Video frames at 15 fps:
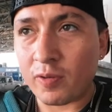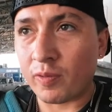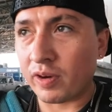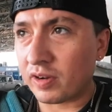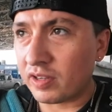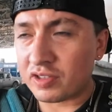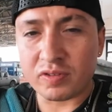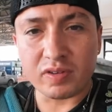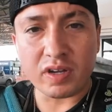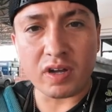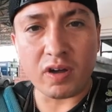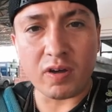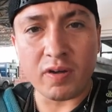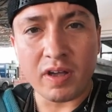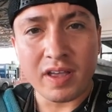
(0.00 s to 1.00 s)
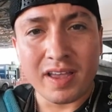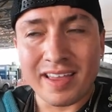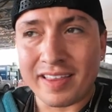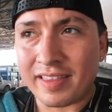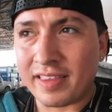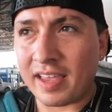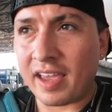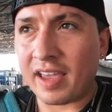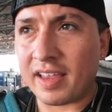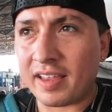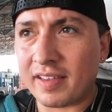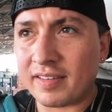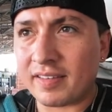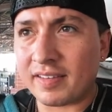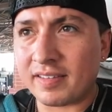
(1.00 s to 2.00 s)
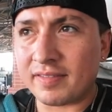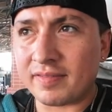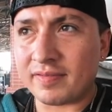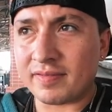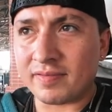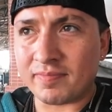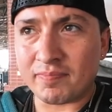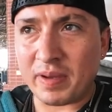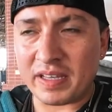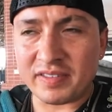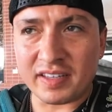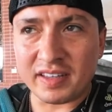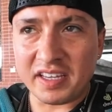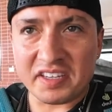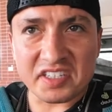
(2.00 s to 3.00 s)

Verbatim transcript: We're good to go. They basically